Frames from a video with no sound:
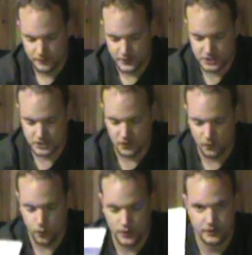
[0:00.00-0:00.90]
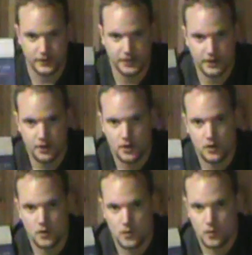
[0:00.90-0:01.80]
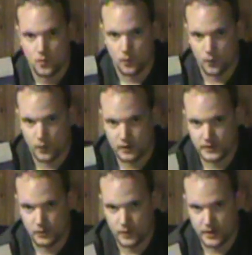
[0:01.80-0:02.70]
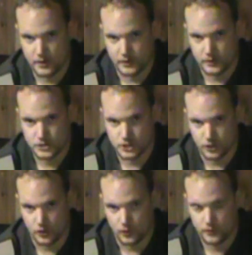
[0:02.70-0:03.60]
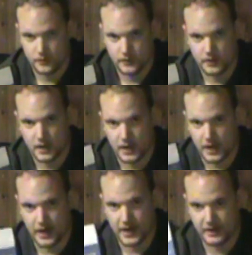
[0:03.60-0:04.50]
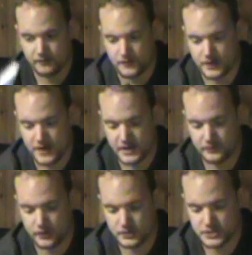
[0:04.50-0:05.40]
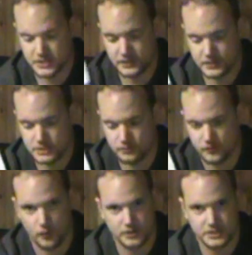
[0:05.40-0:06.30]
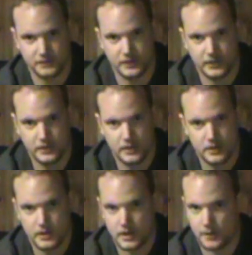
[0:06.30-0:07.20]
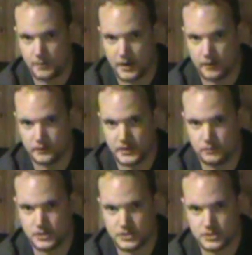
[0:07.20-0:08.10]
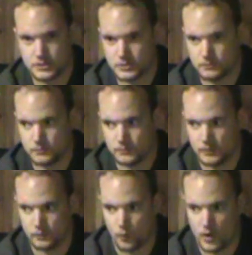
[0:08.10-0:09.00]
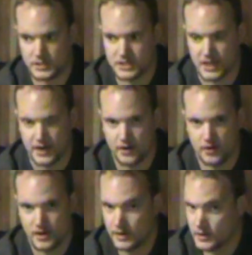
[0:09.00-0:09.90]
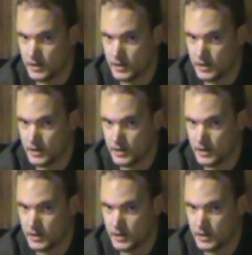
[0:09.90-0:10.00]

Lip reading: This is a really, really weird show. I've never seen this before on TV. Apparently it was once aired.